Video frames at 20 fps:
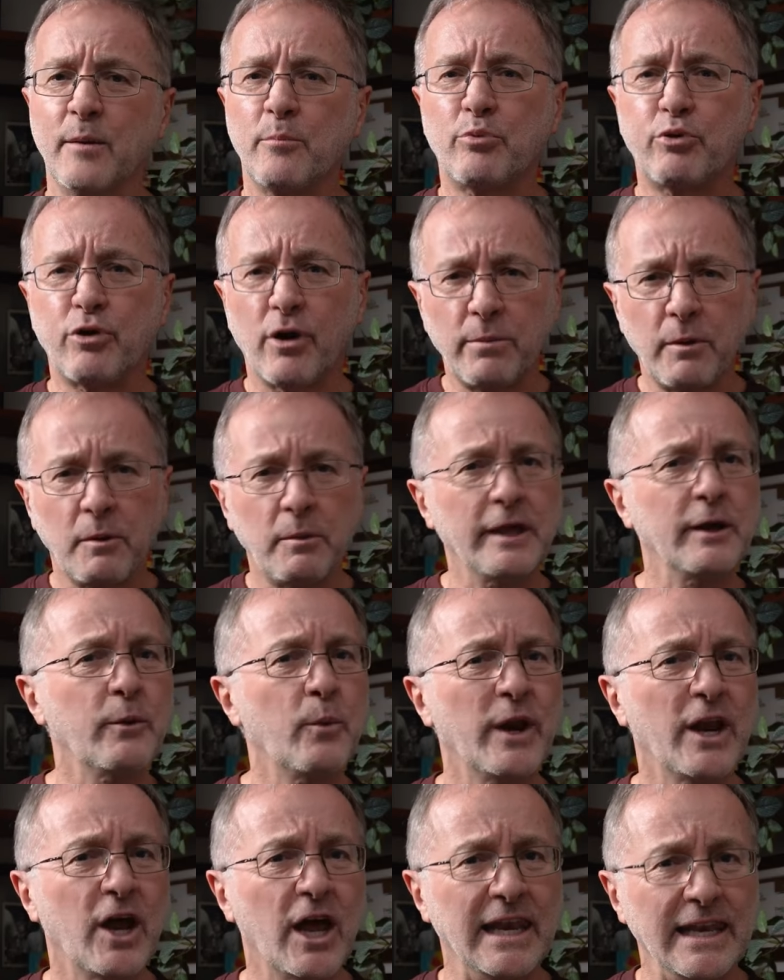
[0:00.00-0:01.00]
probably
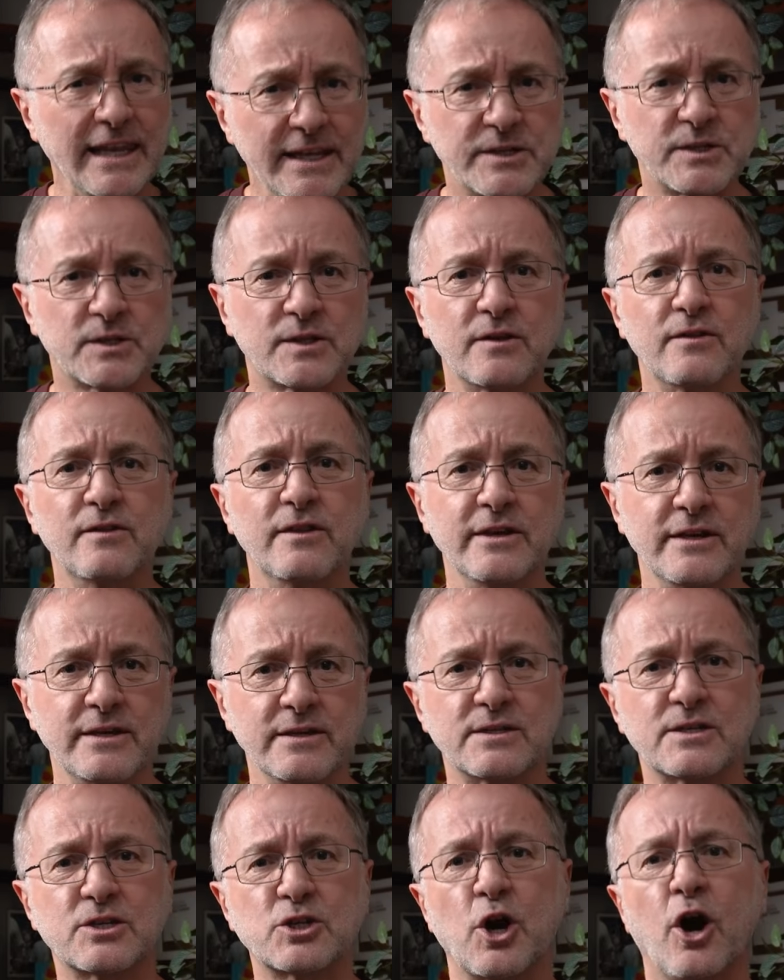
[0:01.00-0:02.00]
when I listed
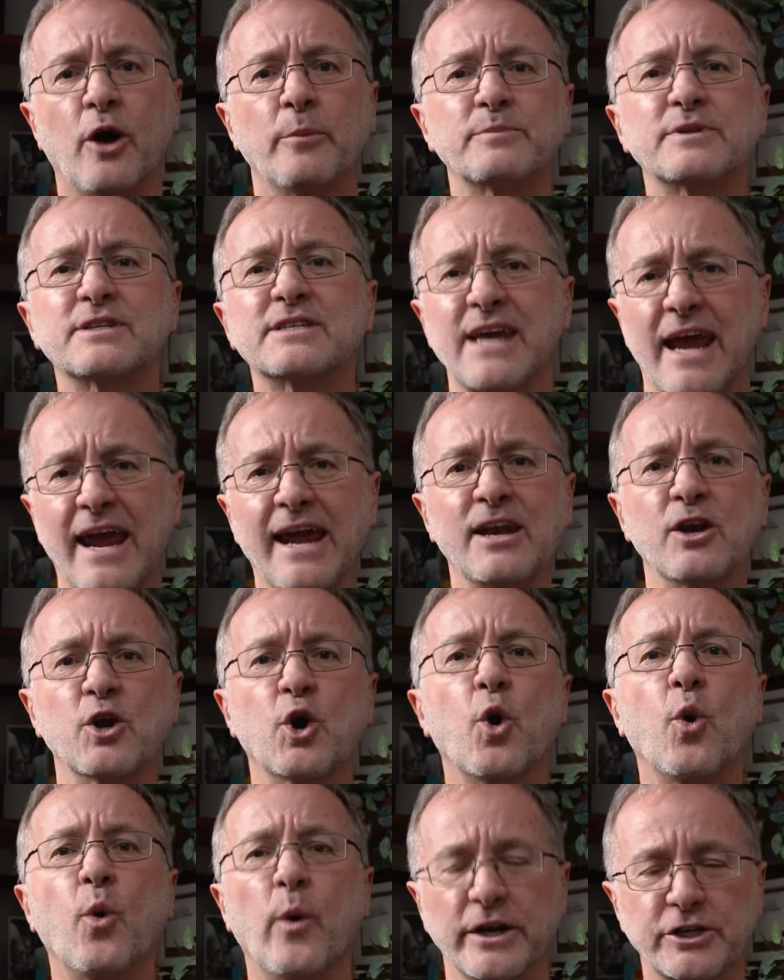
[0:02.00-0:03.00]
these top 10
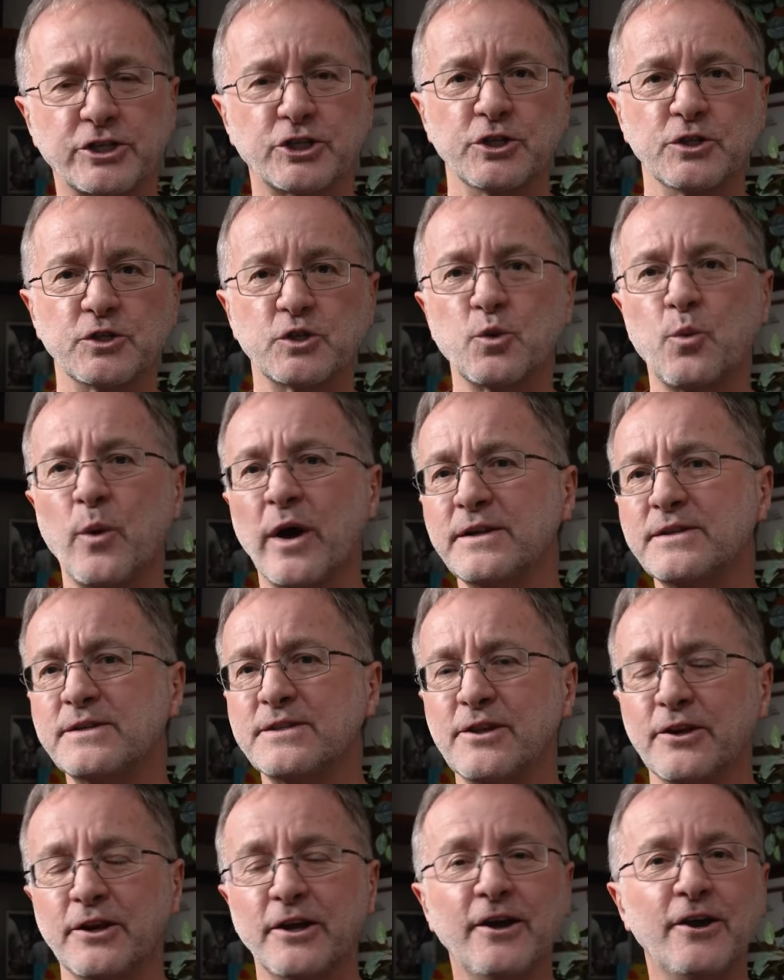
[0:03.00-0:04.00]
questions, the
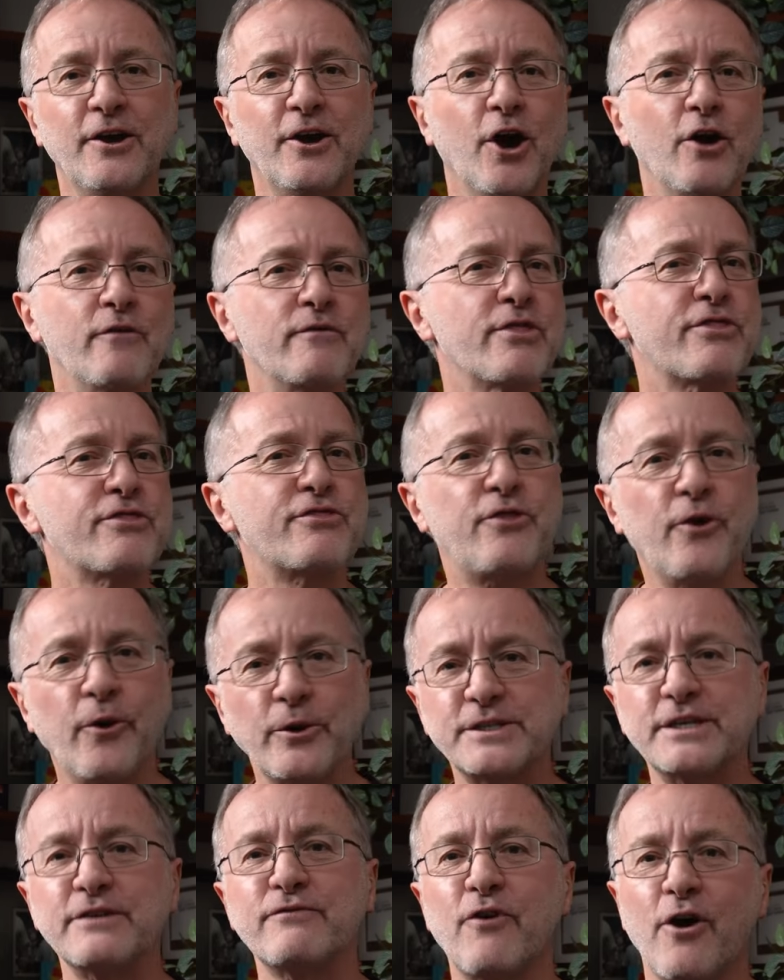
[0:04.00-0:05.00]
ones that over
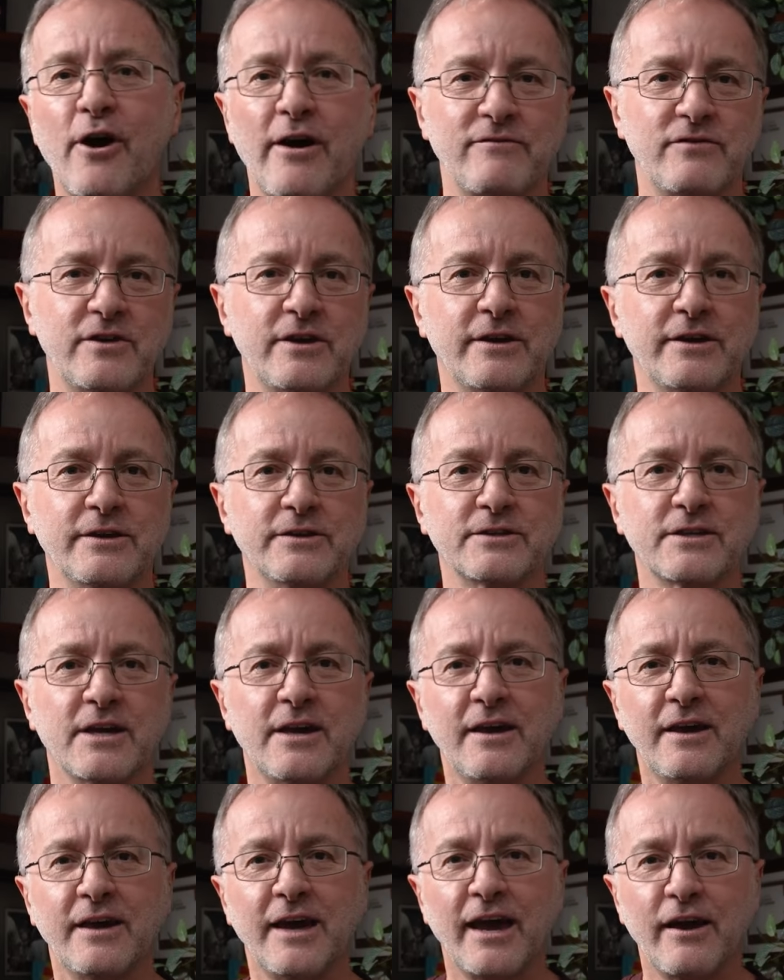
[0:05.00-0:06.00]
35 years
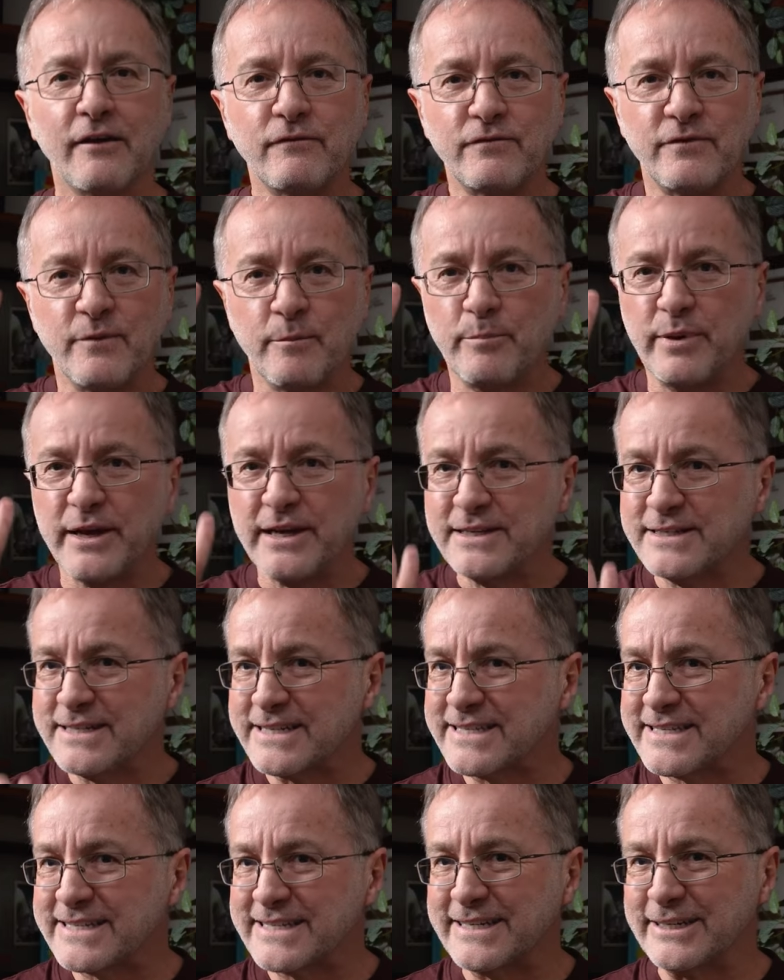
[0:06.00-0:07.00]
have been
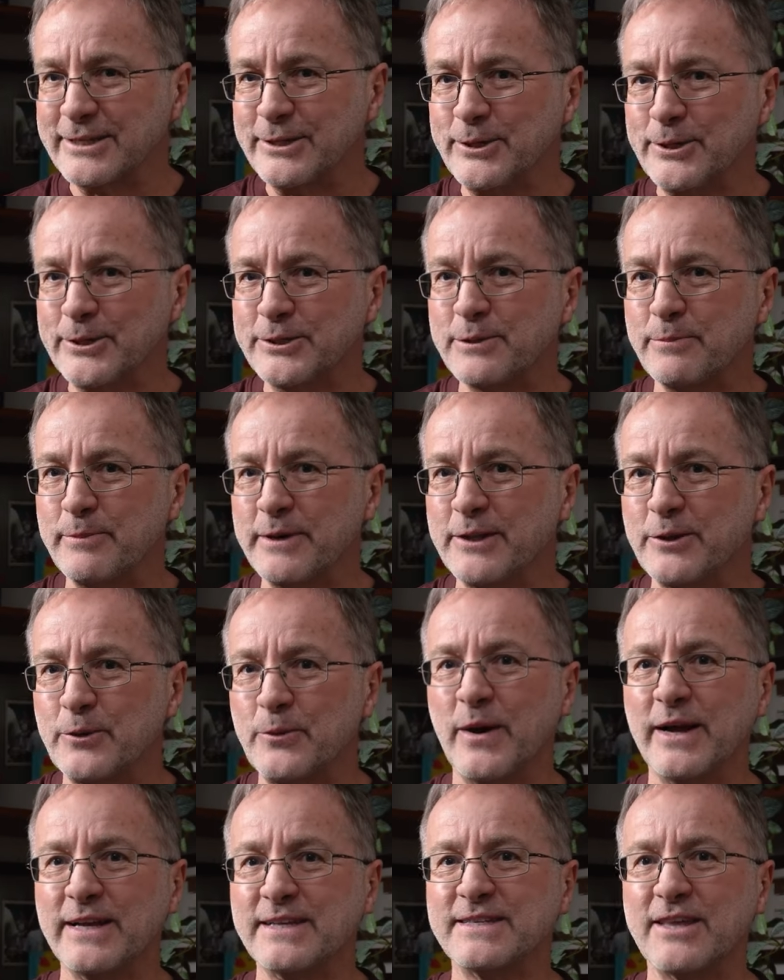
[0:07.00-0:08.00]
distilled to be the
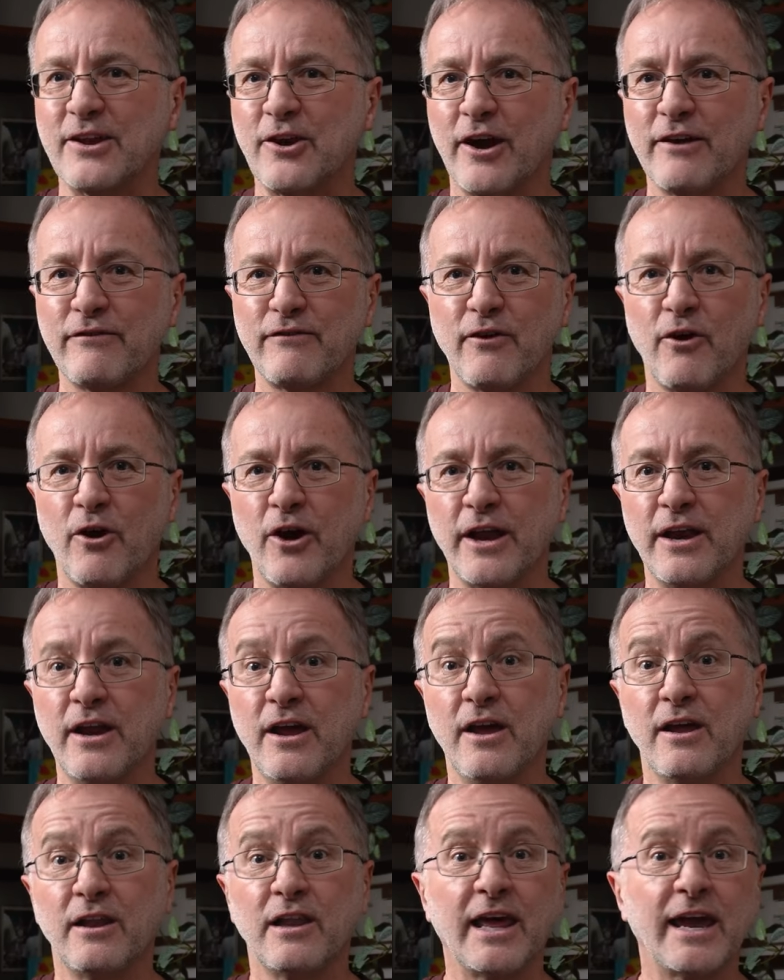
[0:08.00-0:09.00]
ones that I find
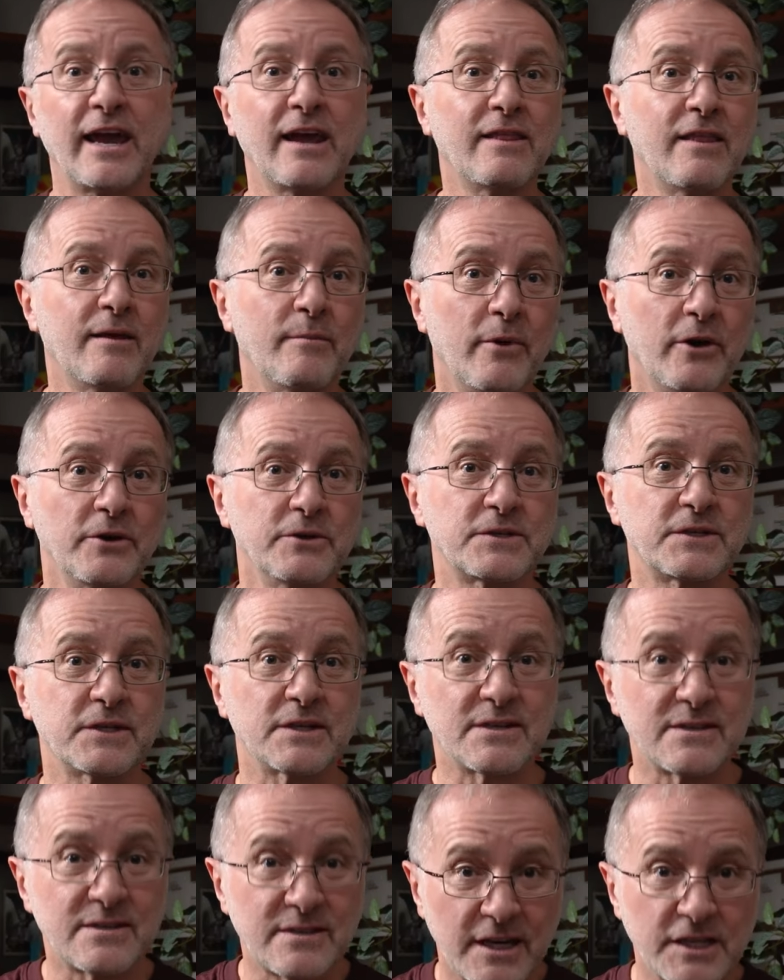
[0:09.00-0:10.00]
land the most
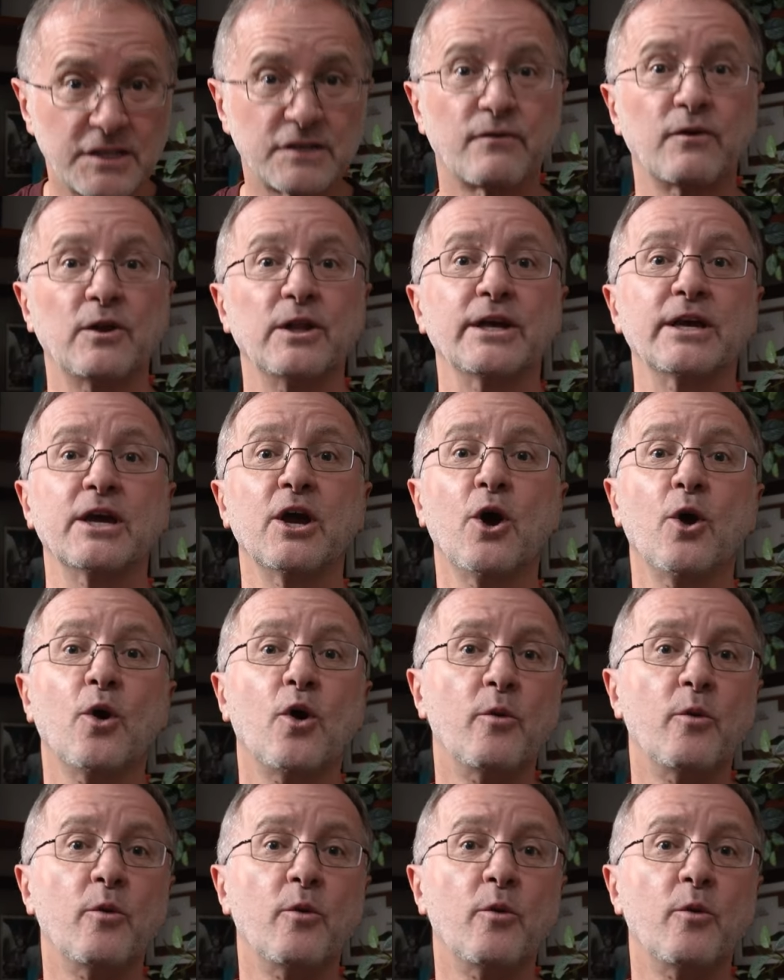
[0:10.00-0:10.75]
successfully,